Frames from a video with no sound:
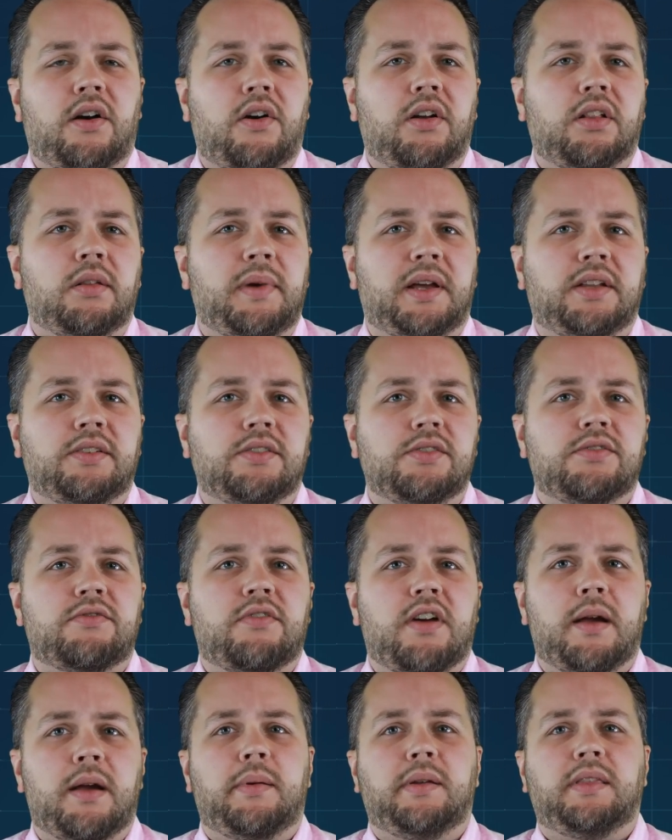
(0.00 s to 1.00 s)
all about
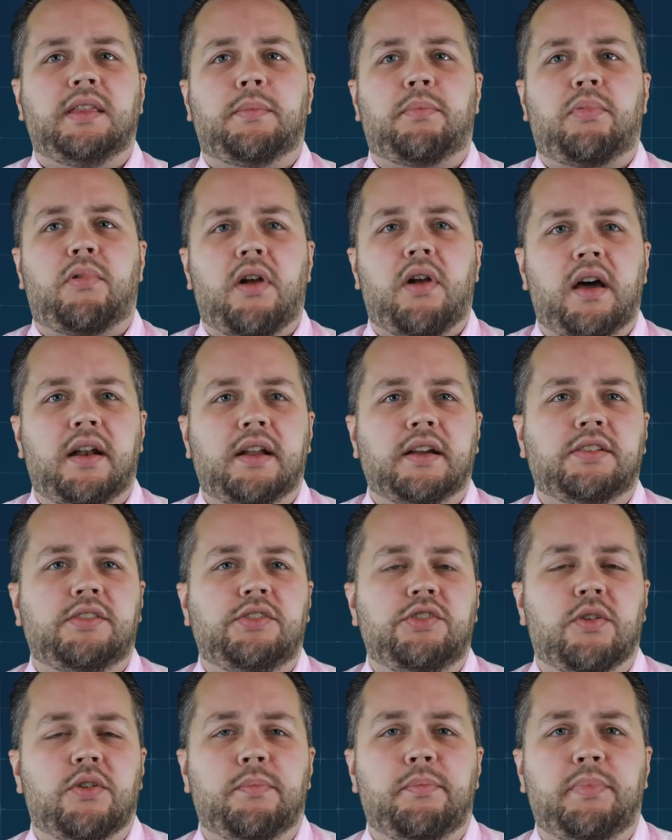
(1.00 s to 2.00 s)
describing the
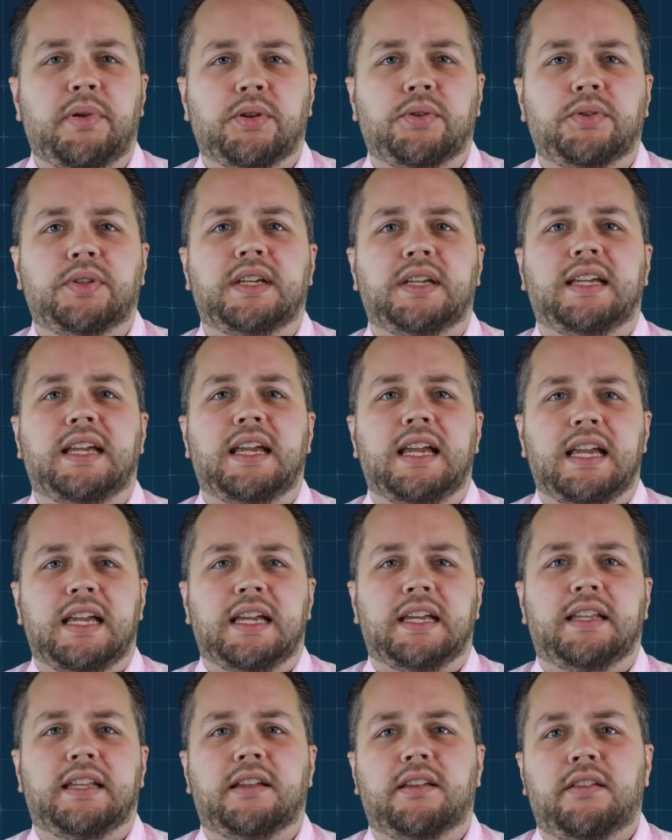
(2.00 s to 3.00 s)
product you're building
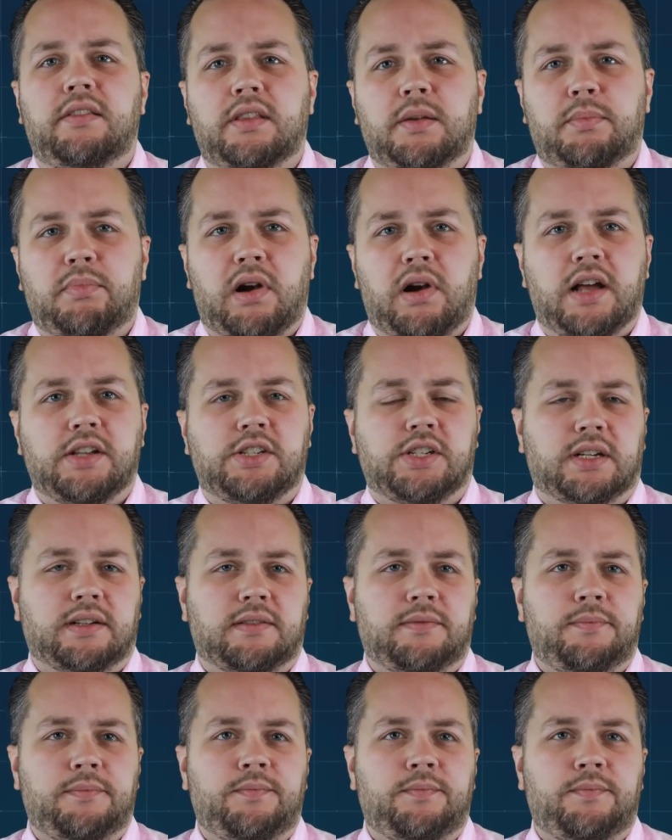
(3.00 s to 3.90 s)
in the project.